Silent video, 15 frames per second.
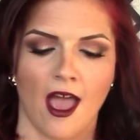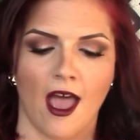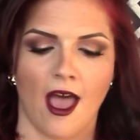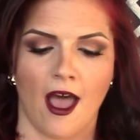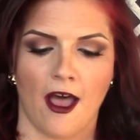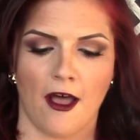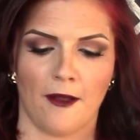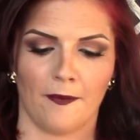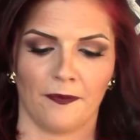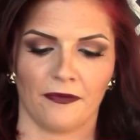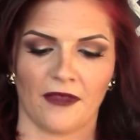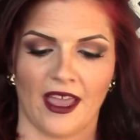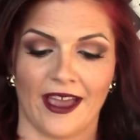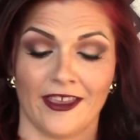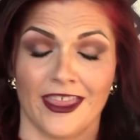
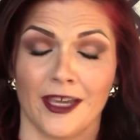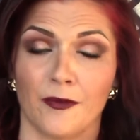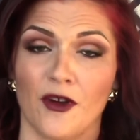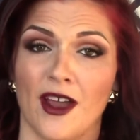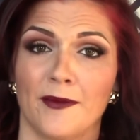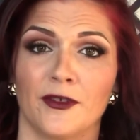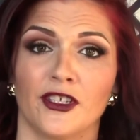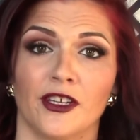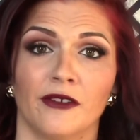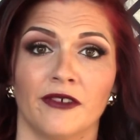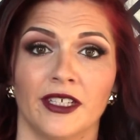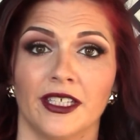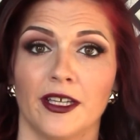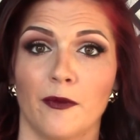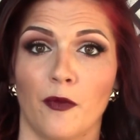I think primers are
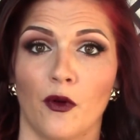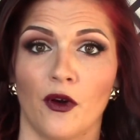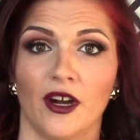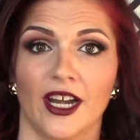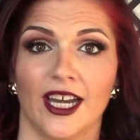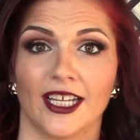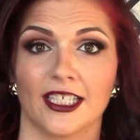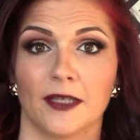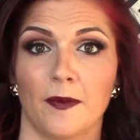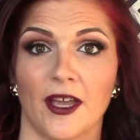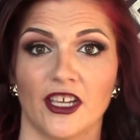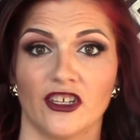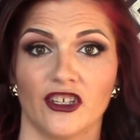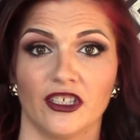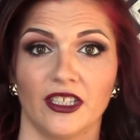really important,
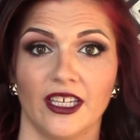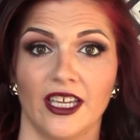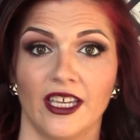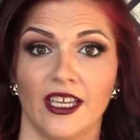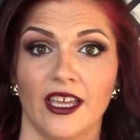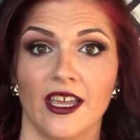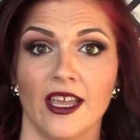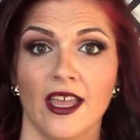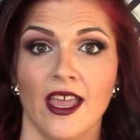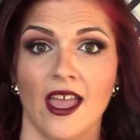especially